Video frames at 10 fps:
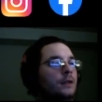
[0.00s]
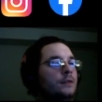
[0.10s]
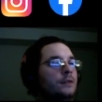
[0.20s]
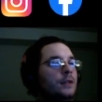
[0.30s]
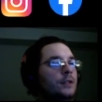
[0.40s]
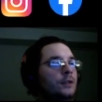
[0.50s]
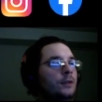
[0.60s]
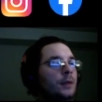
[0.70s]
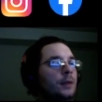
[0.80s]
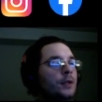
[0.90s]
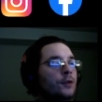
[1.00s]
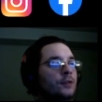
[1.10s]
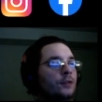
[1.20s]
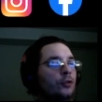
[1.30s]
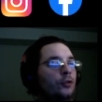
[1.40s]
Actually, you might notice
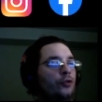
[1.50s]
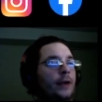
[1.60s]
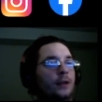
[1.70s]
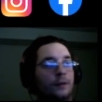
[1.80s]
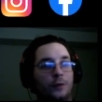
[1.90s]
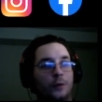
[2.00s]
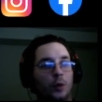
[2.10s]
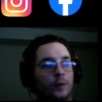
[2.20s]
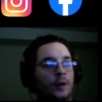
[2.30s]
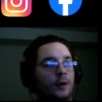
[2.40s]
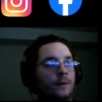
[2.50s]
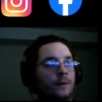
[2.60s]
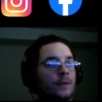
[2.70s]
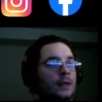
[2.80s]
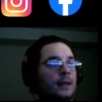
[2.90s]
there's a little crack in the floor over here.
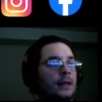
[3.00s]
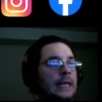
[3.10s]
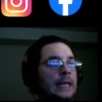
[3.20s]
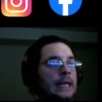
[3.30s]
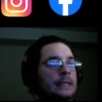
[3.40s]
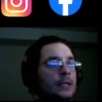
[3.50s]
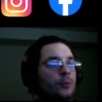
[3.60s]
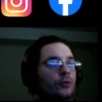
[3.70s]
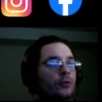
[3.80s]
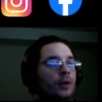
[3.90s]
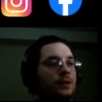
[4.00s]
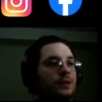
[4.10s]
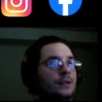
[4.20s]
That is how you progress.